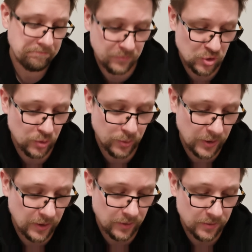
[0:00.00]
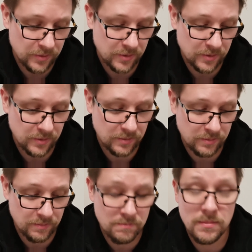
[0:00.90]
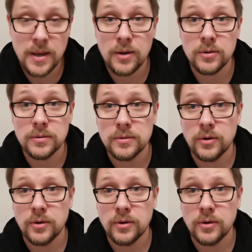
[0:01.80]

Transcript: superheroes male,